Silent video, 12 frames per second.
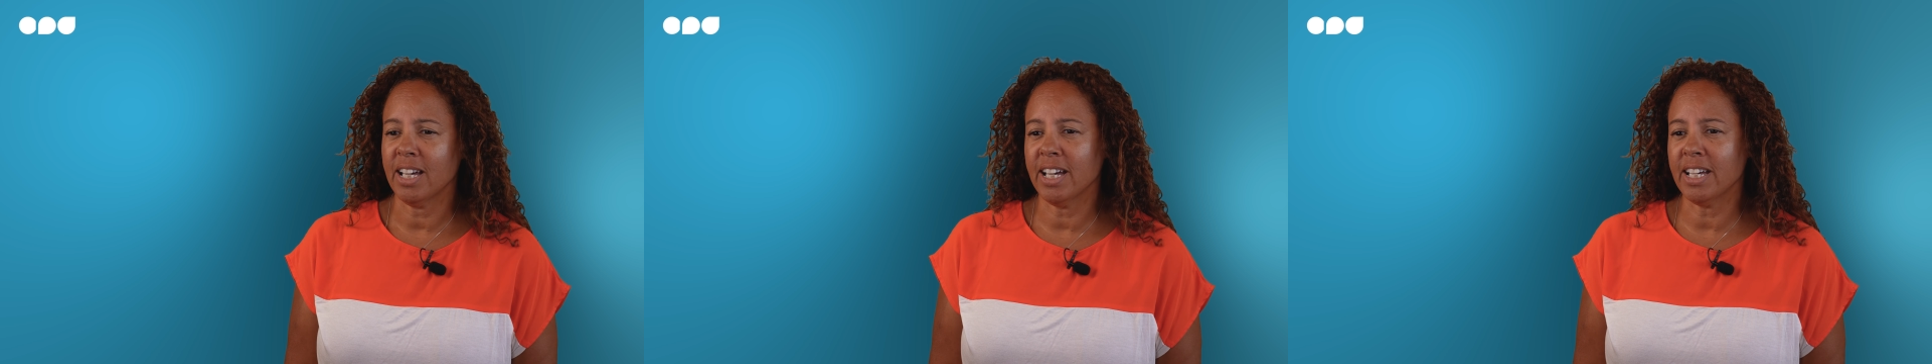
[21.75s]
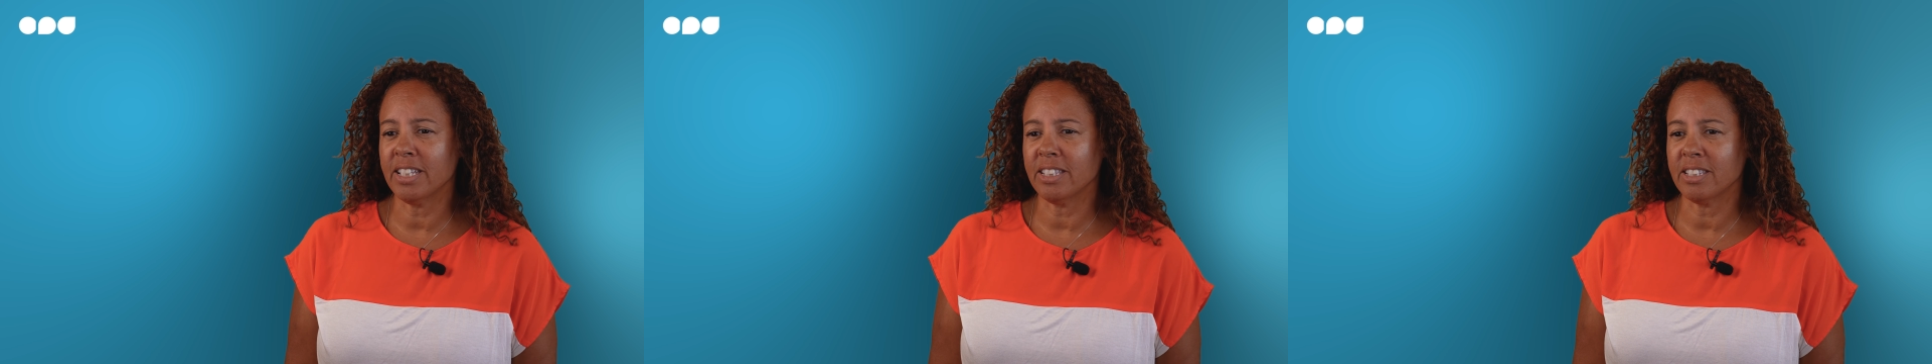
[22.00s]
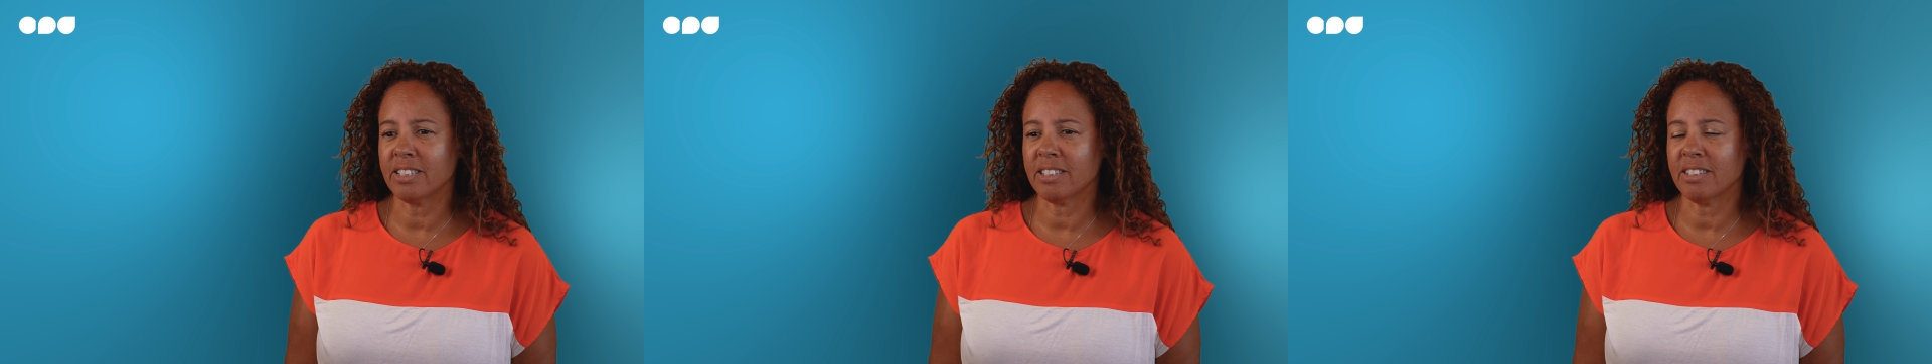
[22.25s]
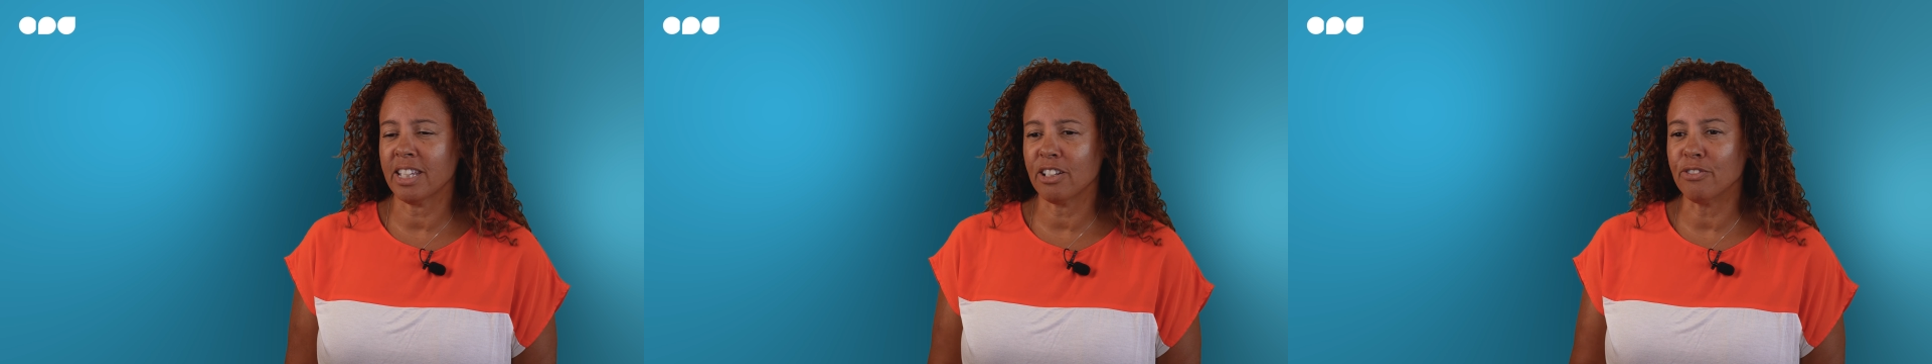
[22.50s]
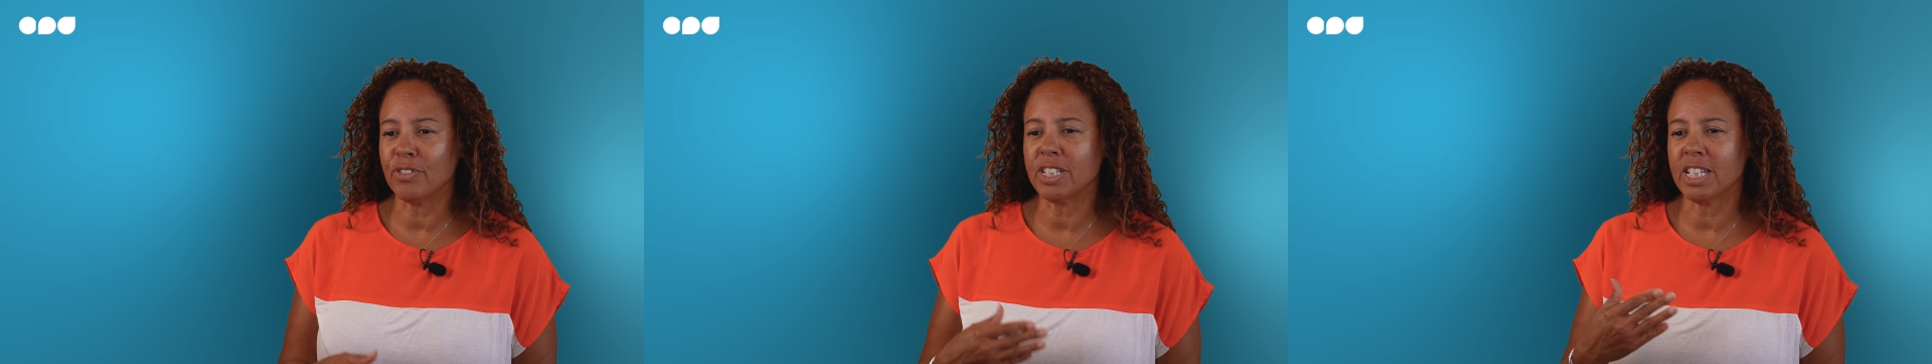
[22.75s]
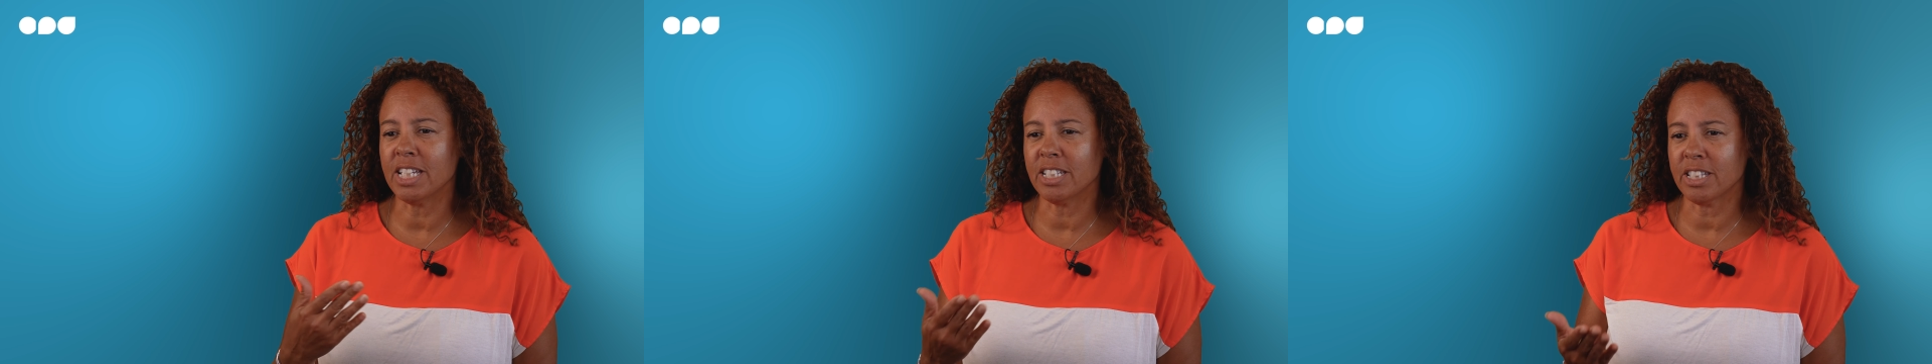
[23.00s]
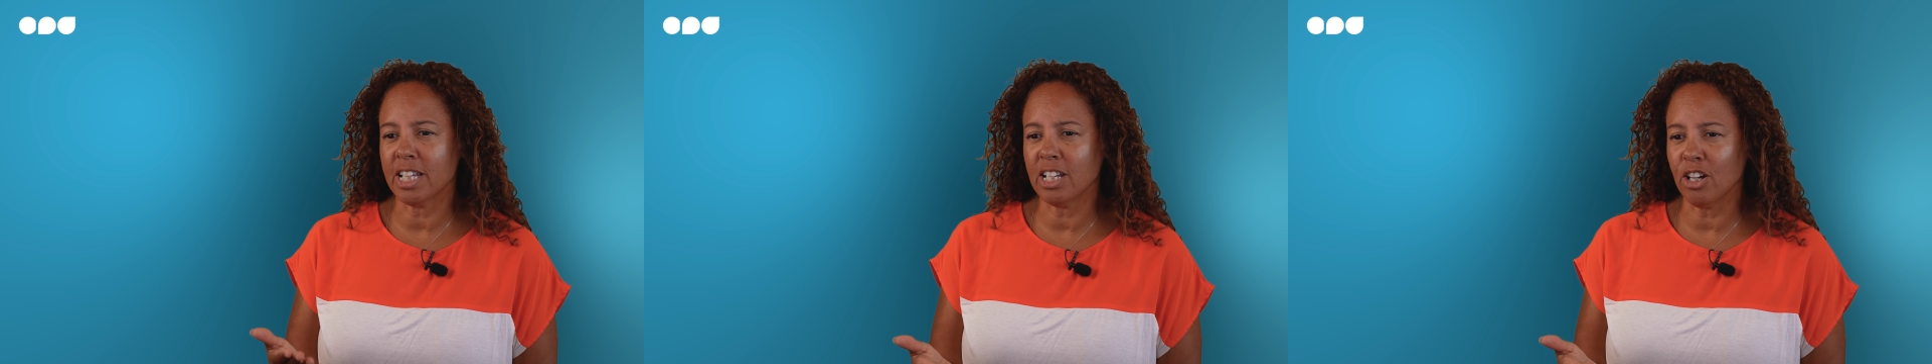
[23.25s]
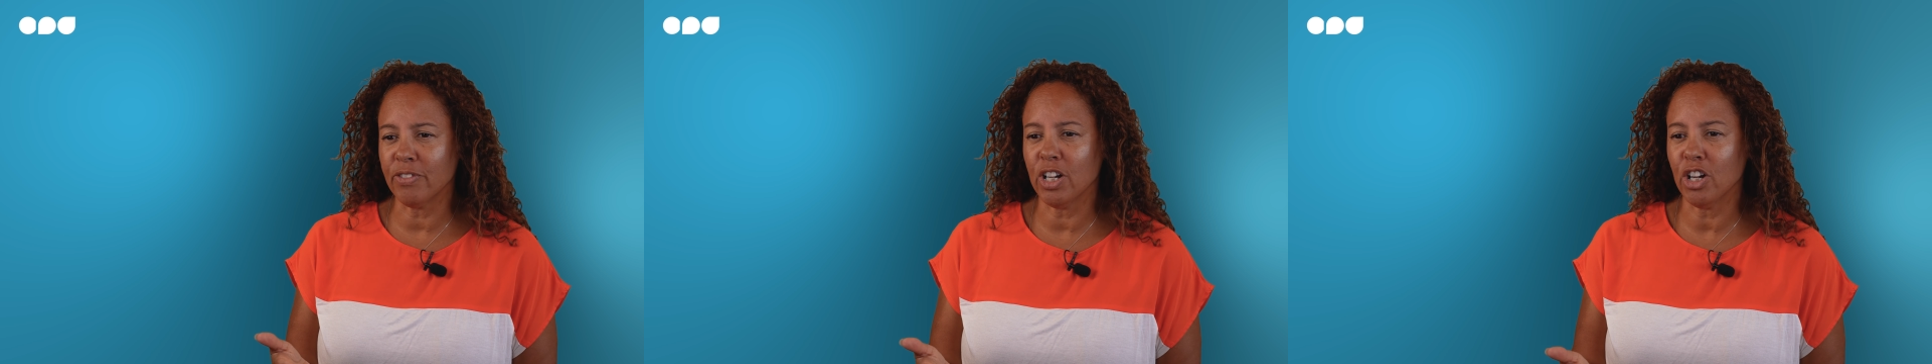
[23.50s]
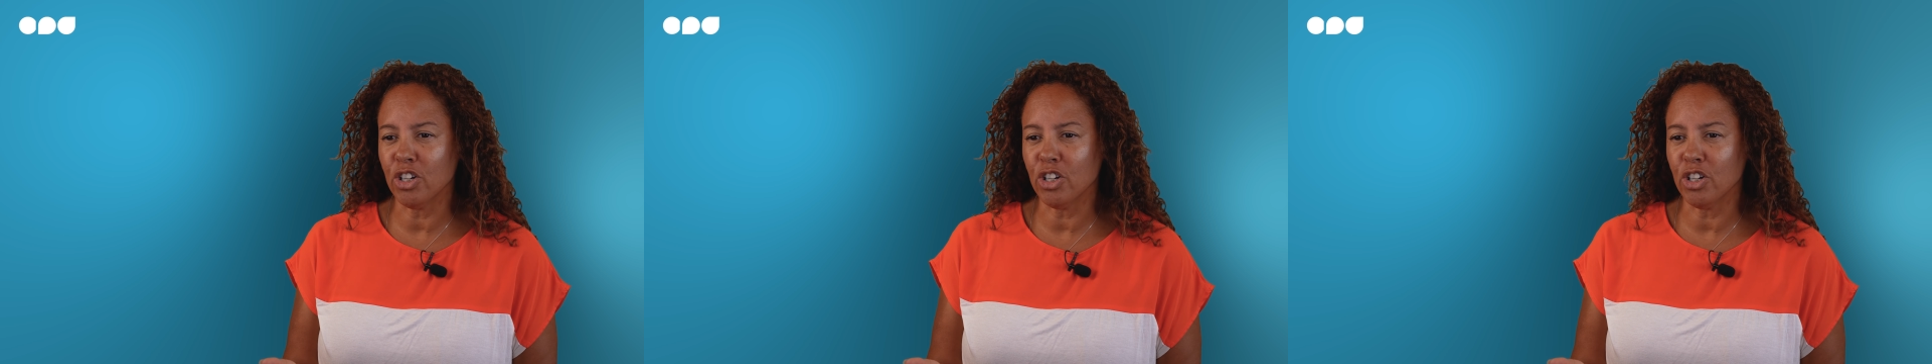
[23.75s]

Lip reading: and they can fit it into their life at